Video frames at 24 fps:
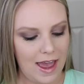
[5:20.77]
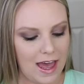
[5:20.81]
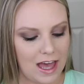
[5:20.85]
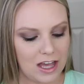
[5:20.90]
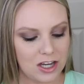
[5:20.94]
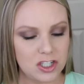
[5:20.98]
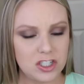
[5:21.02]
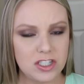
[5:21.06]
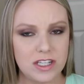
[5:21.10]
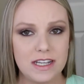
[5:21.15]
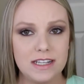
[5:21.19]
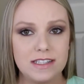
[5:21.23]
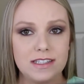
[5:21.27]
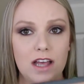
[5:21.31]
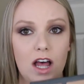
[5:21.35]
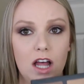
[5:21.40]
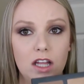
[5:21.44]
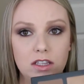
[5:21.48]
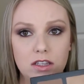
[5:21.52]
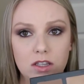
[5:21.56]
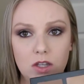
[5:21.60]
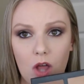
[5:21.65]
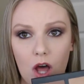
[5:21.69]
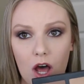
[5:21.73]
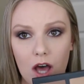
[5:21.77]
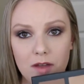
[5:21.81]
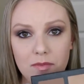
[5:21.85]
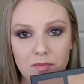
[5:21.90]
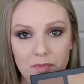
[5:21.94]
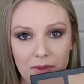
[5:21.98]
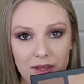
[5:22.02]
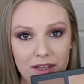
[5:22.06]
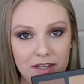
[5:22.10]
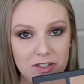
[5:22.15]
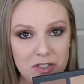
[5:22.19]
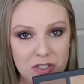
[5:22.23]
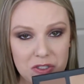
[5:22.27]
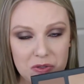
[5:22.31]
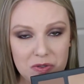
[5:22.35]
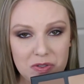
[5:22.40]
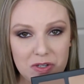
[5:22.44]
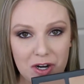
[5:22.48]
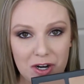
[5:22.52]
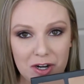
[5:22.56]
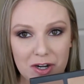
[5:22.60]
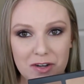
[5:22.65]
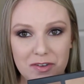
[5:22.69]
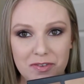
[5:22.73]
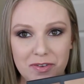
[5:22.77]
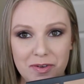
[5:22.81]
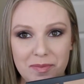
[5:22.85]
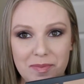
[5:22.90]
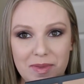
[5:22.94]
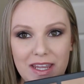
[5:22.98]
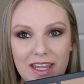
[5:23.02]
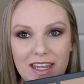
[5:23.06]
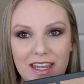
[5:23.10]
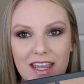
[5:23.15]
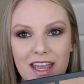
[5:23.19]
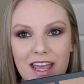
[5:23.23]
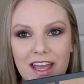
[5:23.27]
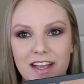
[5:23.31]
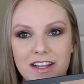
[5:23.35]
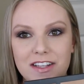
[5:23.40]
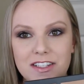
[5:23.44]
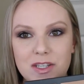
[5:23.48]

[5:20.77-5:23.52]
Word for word: Actually, it's a lot bit too dark for me.